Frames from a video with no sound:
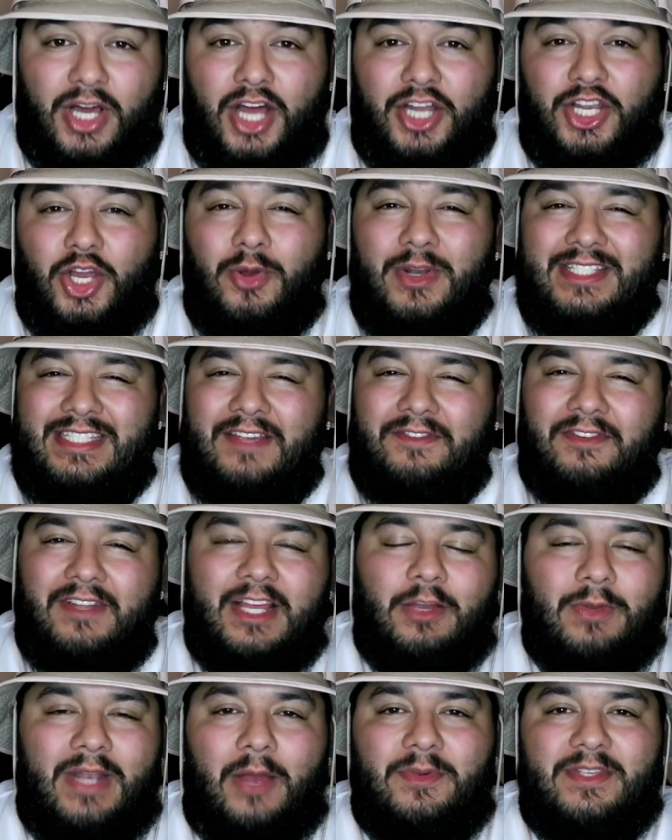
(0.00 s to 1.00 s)
notice. I feel like
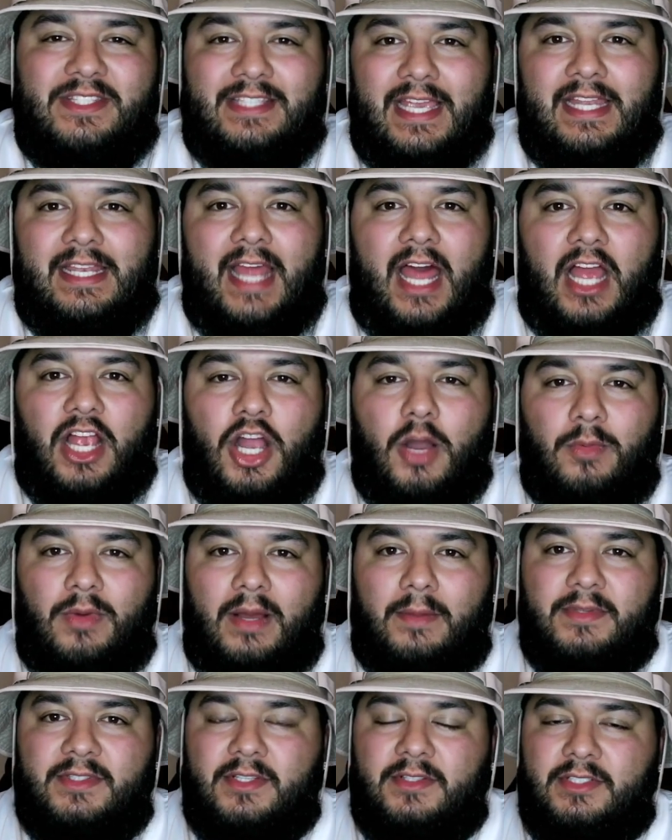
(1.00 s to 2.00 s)
when I was saying that a couple
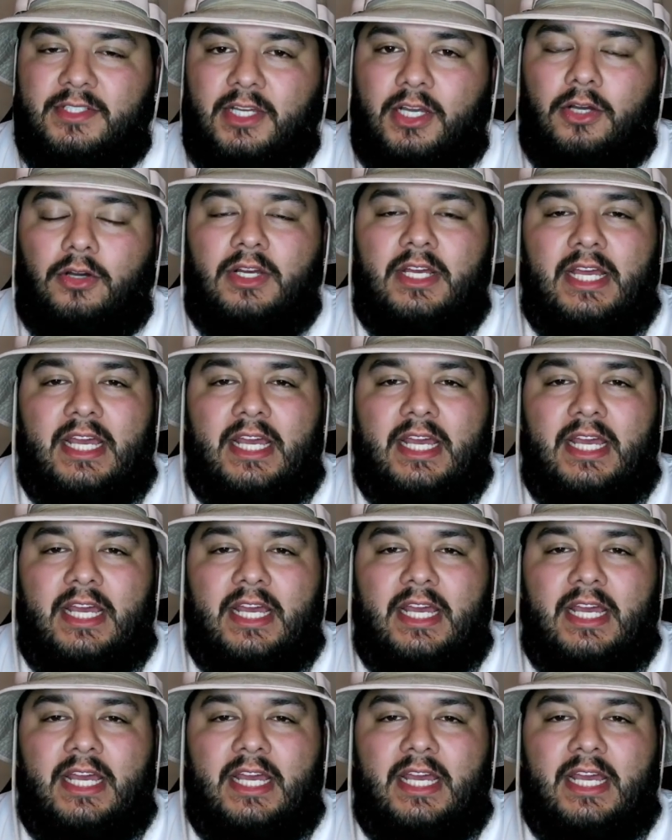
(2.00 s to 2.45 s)
episodes ago,